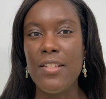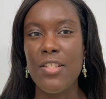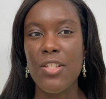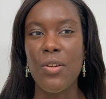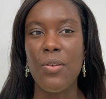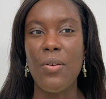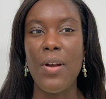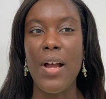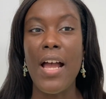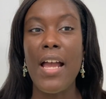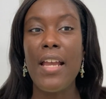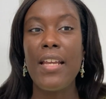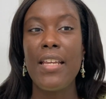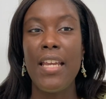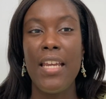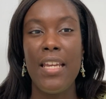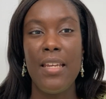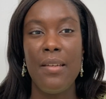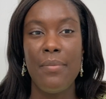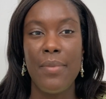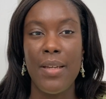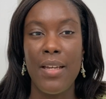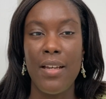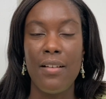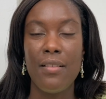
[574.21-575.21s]
so I
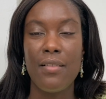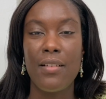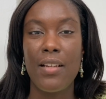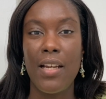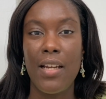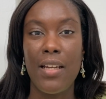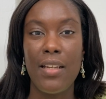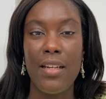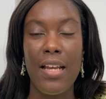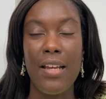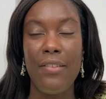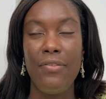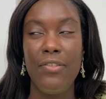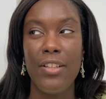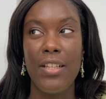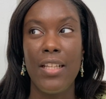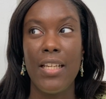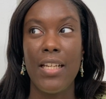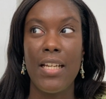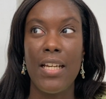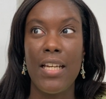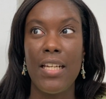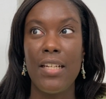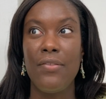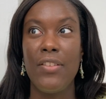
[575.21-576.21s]
came out, I feel
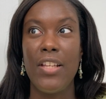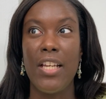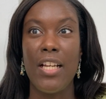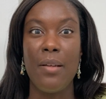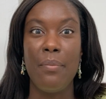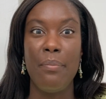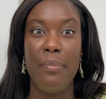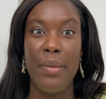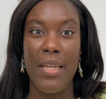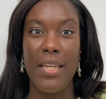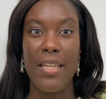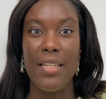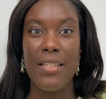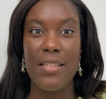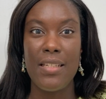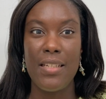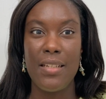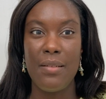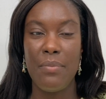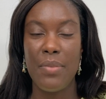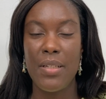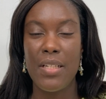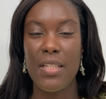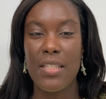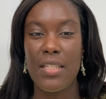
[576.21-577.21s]
like kind of like a
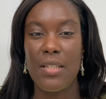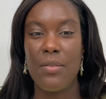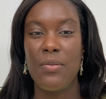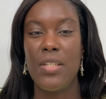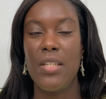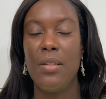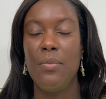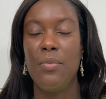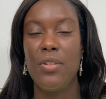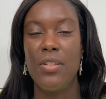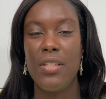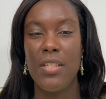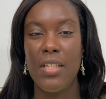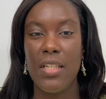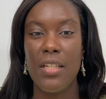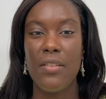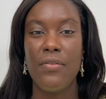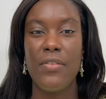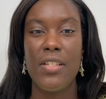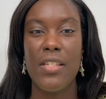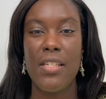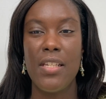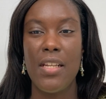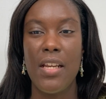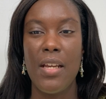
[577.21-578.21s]
bandit, because I was able to give
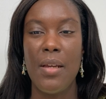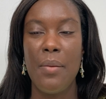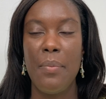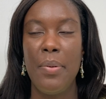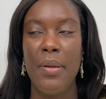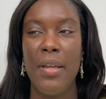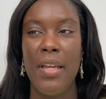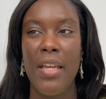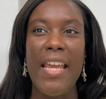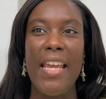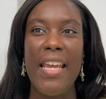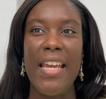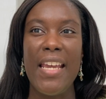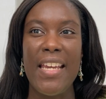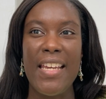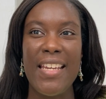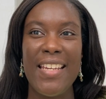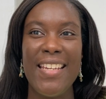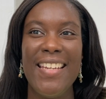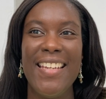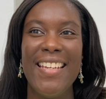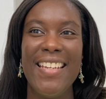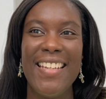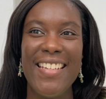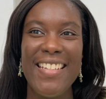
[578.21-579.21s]
a tip
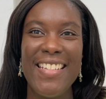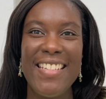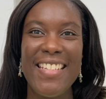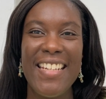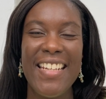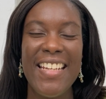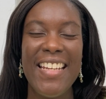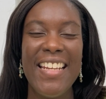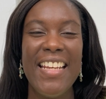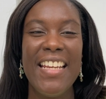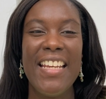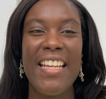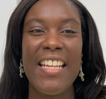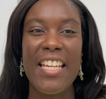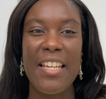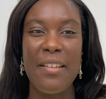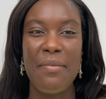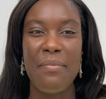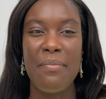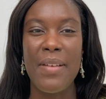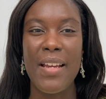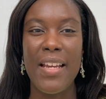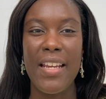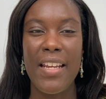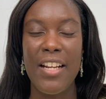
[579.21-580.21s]
and get
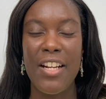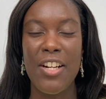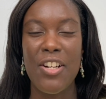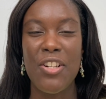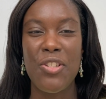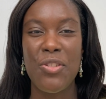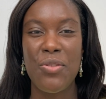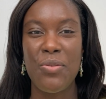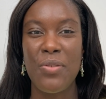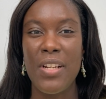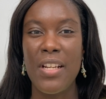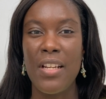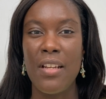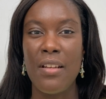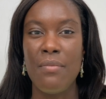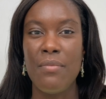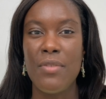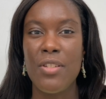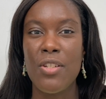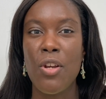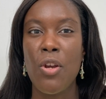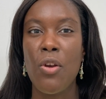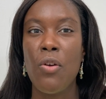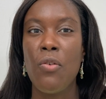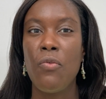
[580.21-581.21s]
my hair
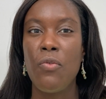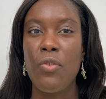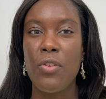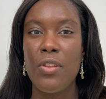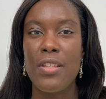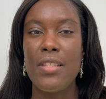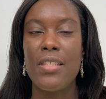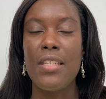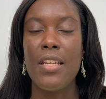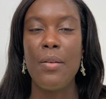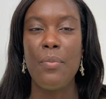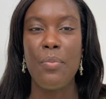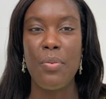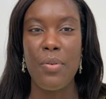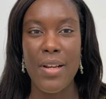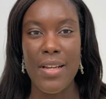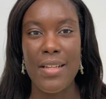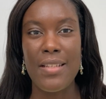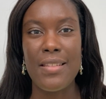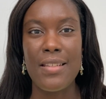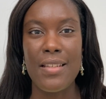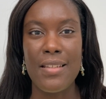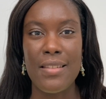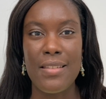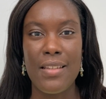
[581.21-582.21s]
trimmed for the same
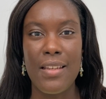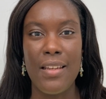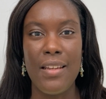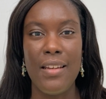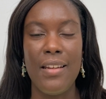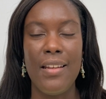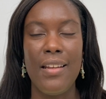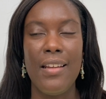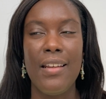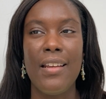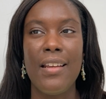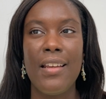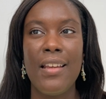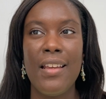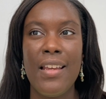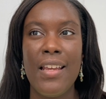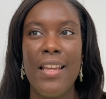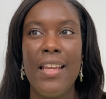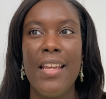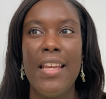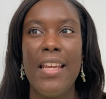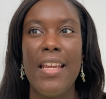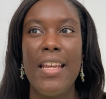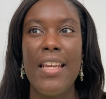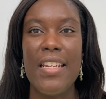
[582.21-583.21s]
price as getting
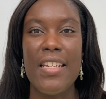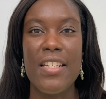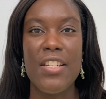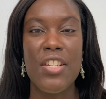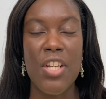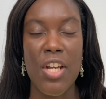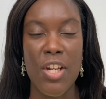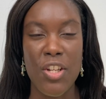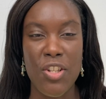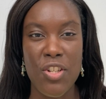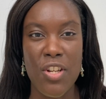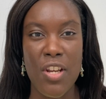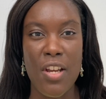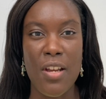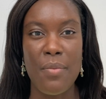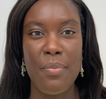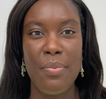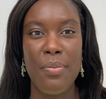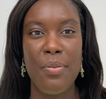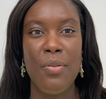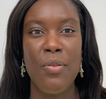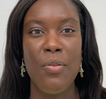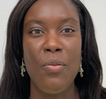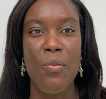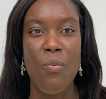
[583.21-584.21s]
a
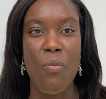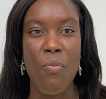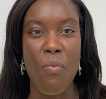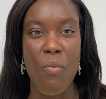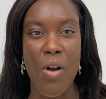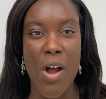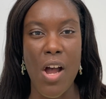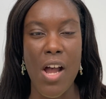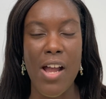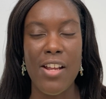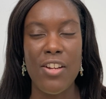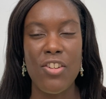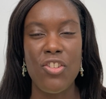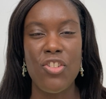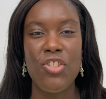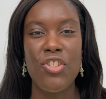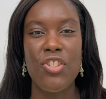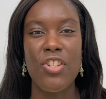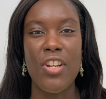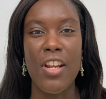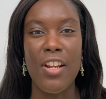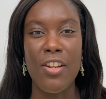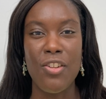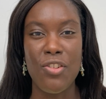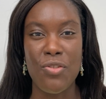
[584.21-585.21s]
touch-up,
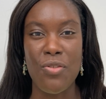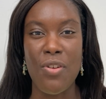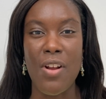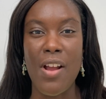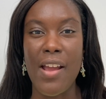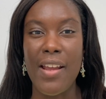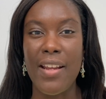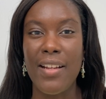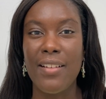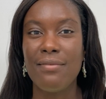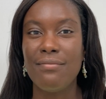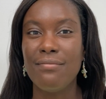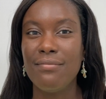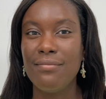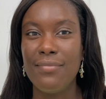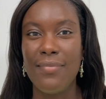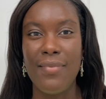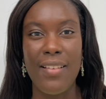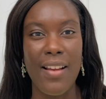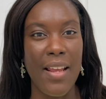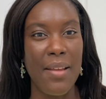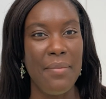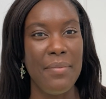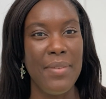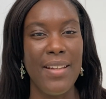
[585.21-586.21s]
wash, and dry.
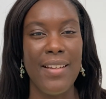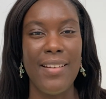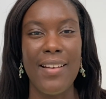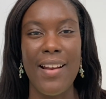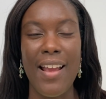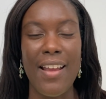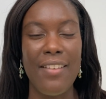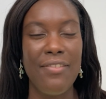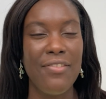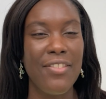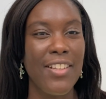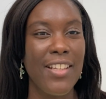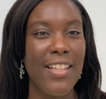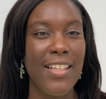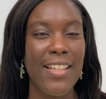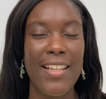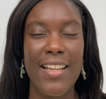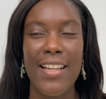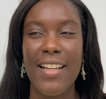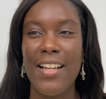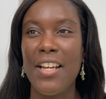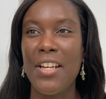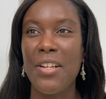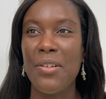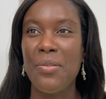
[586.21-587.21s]
I mean, I feel like
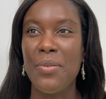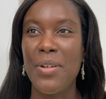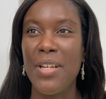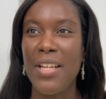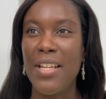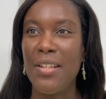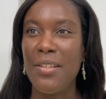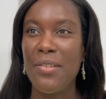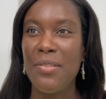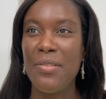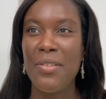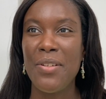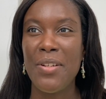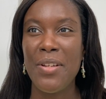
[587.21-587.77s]
I got away